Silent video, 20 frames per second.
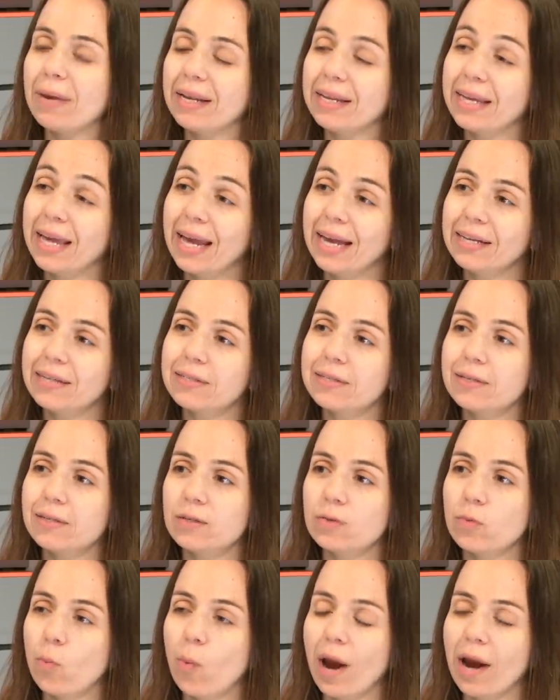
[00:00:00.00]
in
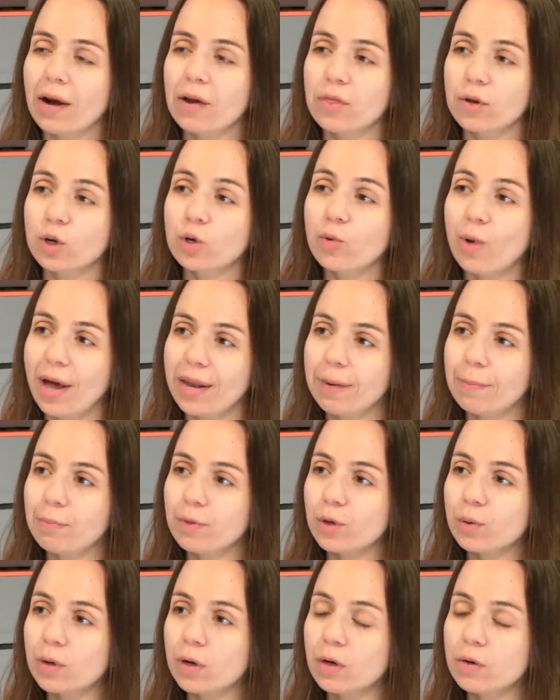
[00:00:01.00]
cases where the credit
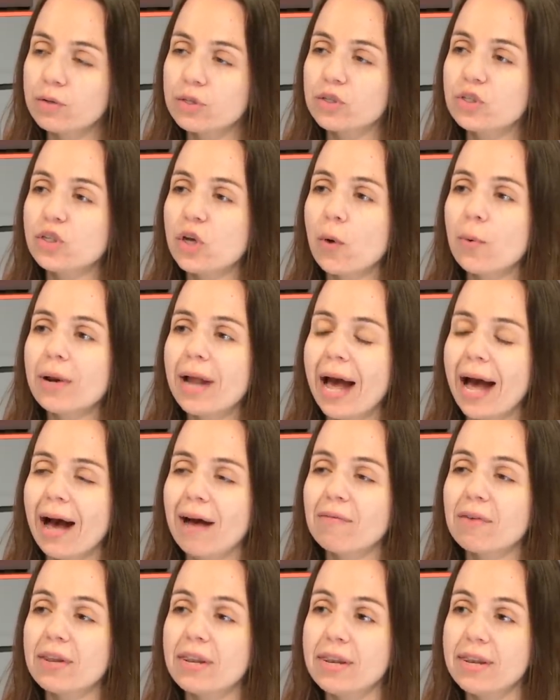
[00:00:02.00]
bureaus don't
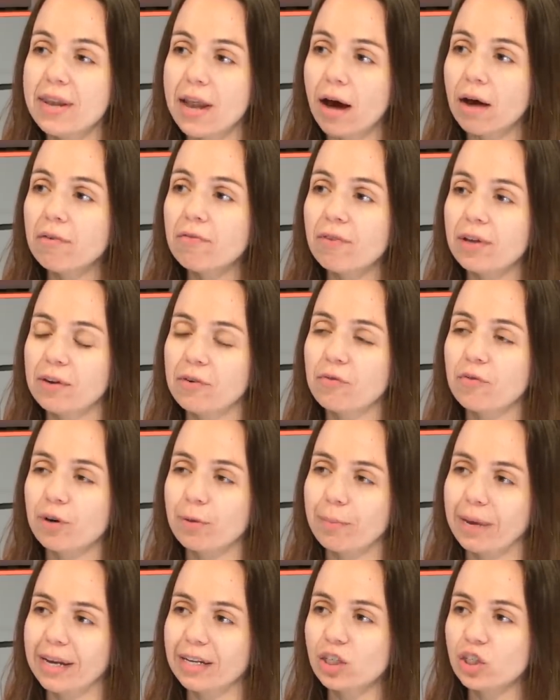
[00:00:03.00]
have enough
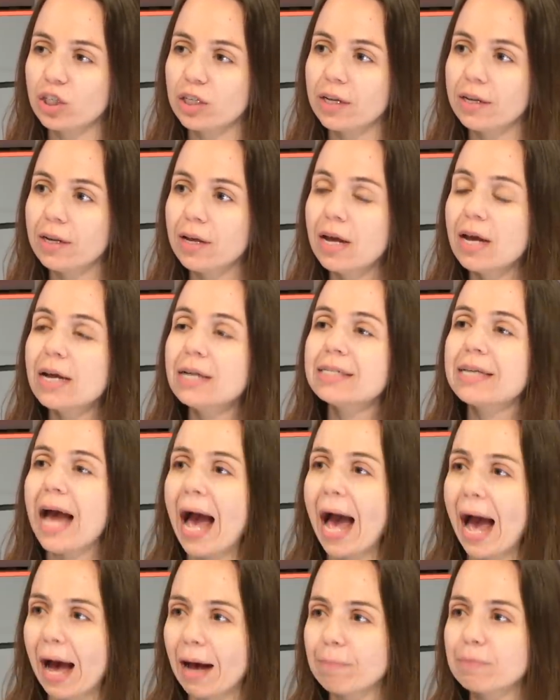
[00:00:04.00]
information to
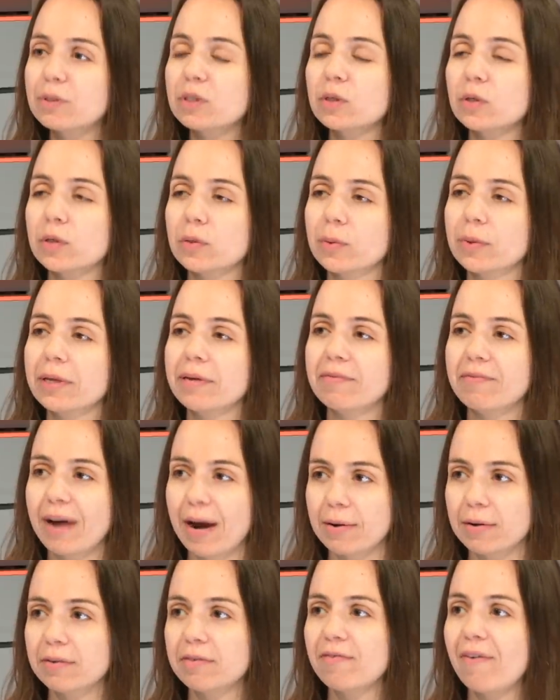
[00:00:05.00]
absolutely
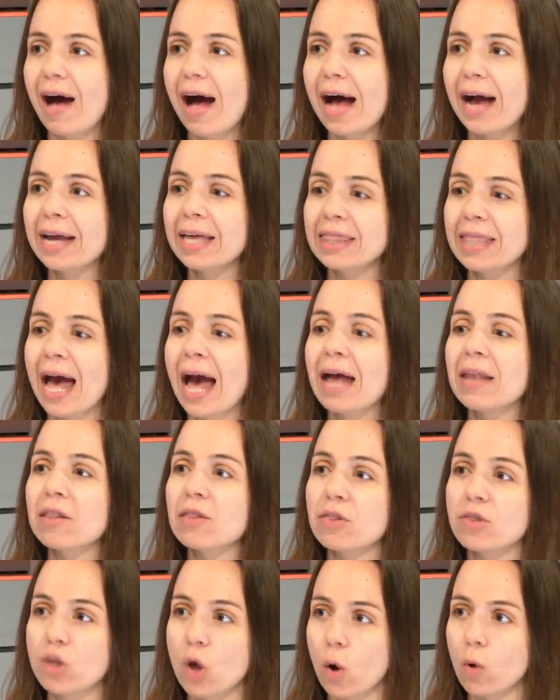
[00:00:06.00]
verify that
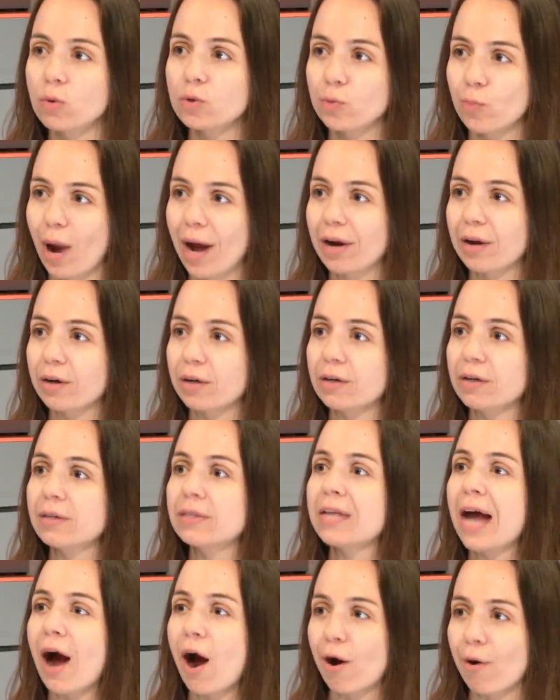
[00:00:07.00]
those
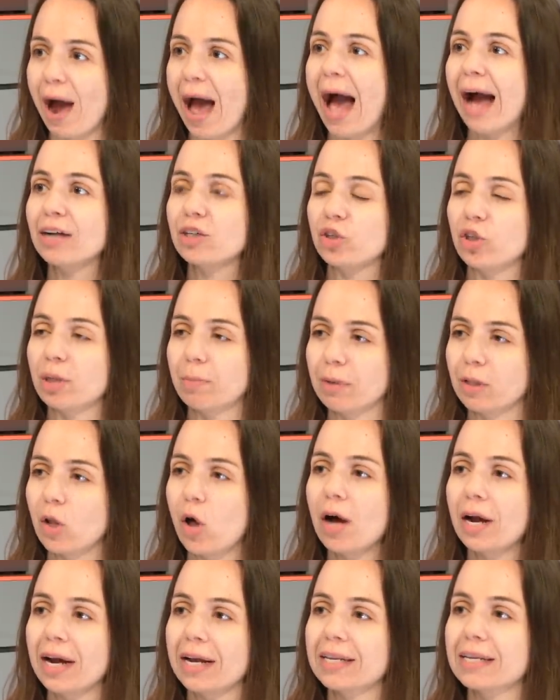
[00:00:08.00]
records are actually
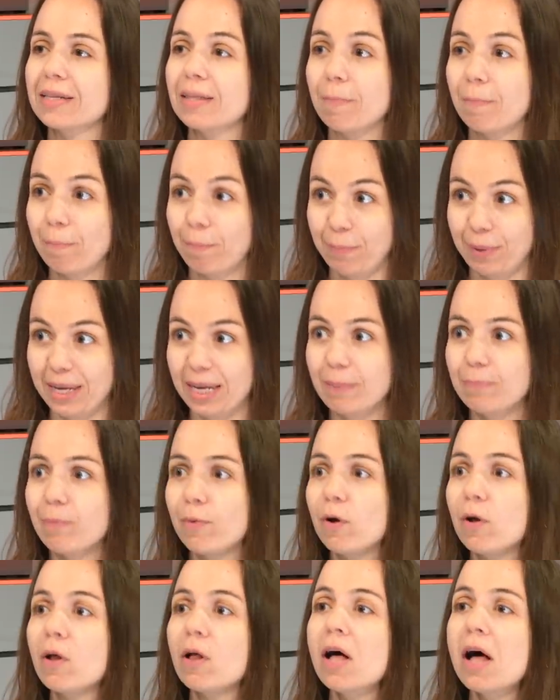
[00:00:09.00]
belonging to the
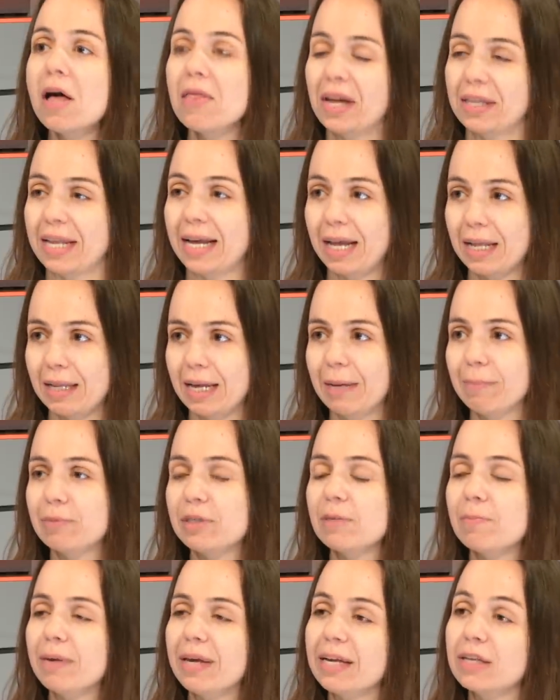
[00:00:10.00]
people right. that they claim
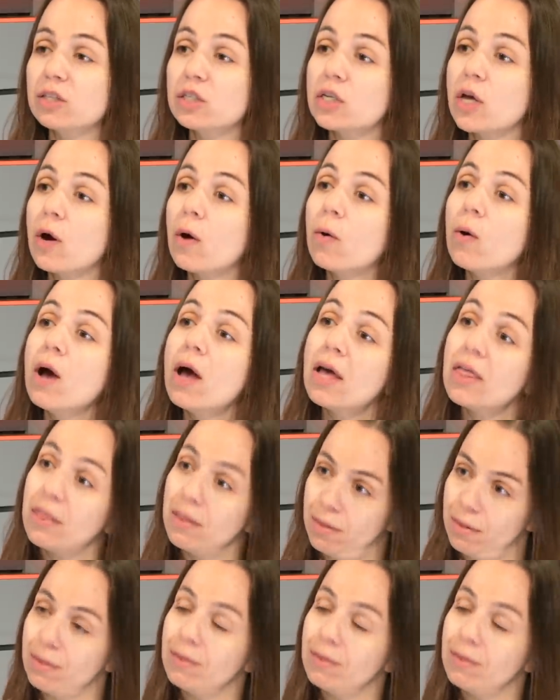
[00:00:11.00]
to be. So tax